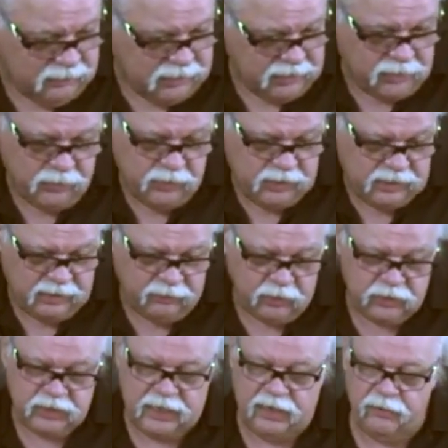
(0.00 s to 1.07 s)
went through several
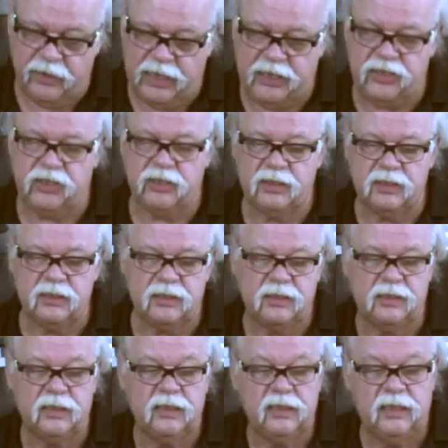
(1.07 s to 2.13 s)

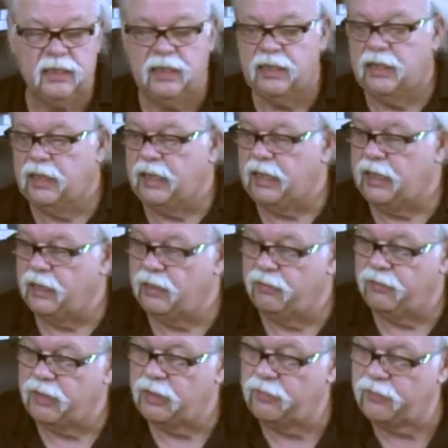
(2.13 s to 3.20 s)
gyrations, and the
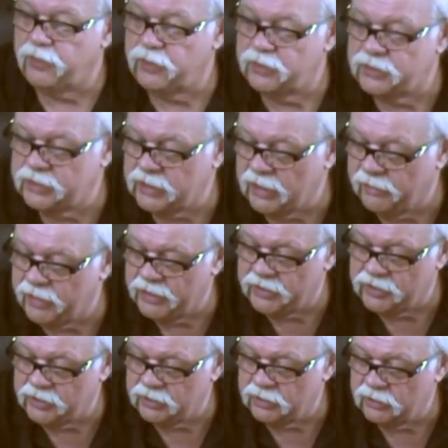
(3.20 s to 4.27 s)
very first
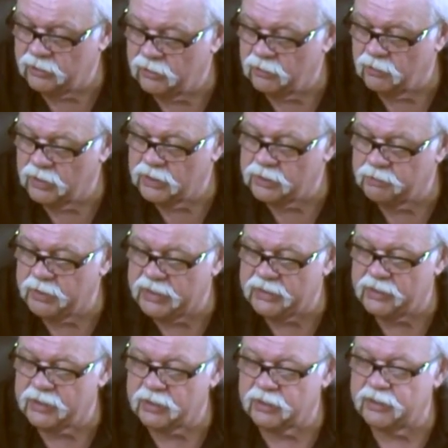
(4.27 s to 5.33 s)
gyration was
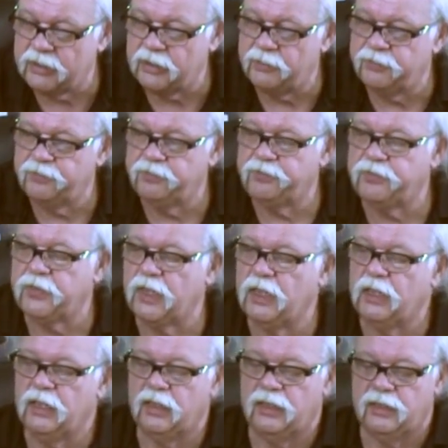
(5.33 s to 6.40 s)
basically
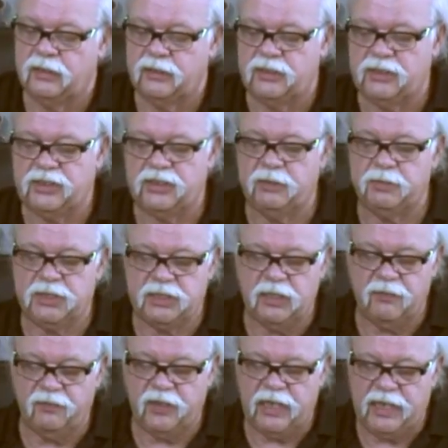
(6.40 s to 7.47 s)
just some
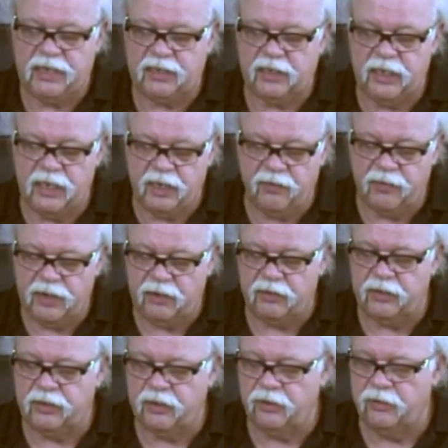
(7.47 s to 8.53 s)
stuff I had laying around
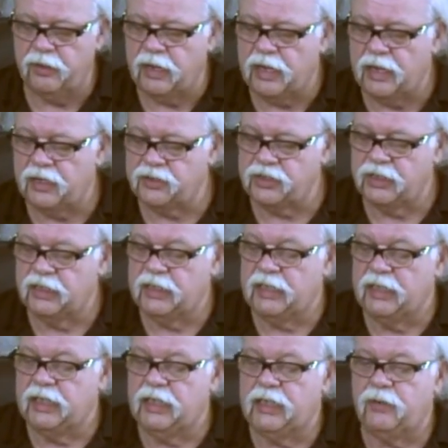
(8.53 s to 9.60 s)
in the garage.
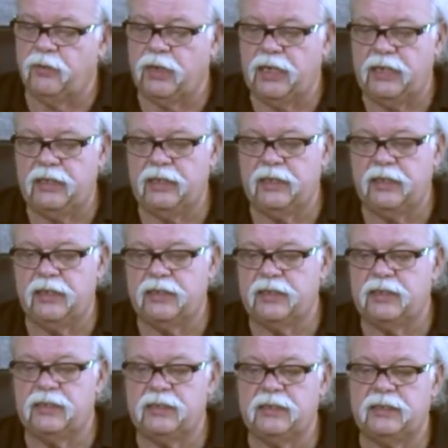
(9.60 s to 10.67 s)
And what I did, this
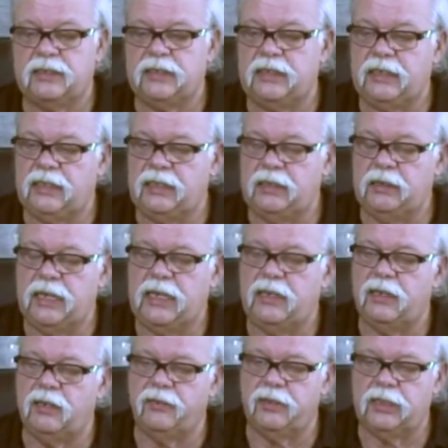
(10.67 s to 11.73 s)
is the
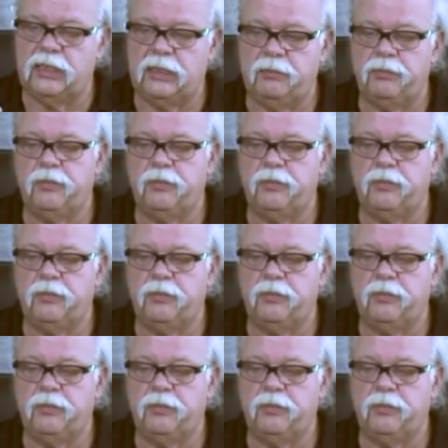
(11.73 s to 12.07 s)
end of a